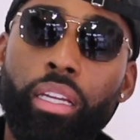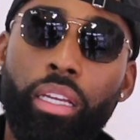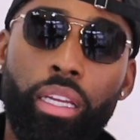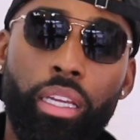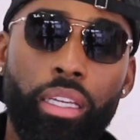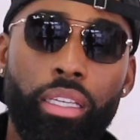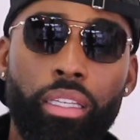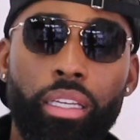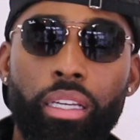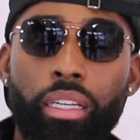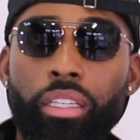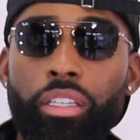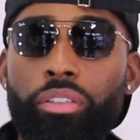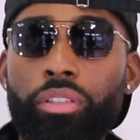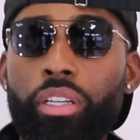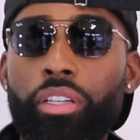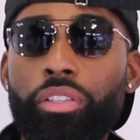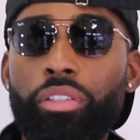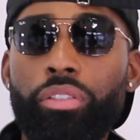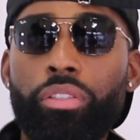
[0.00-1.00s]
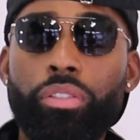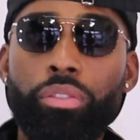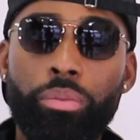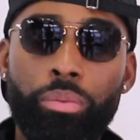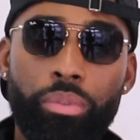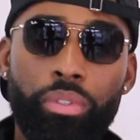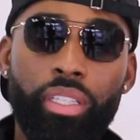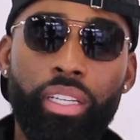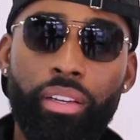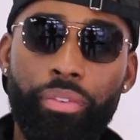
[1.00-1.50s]
And yeah, you know, you
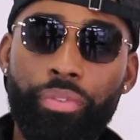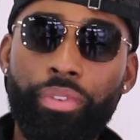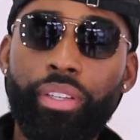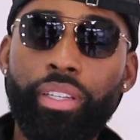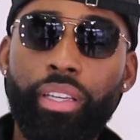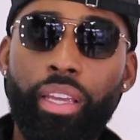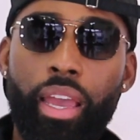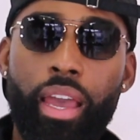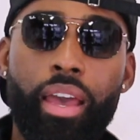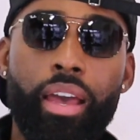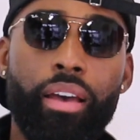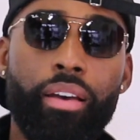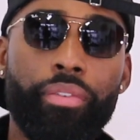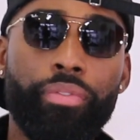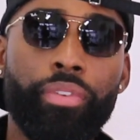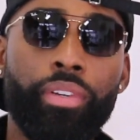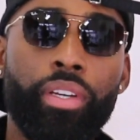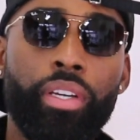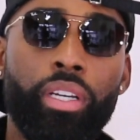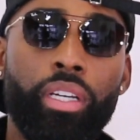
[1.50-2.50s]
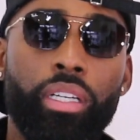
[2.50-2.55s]
do definitely have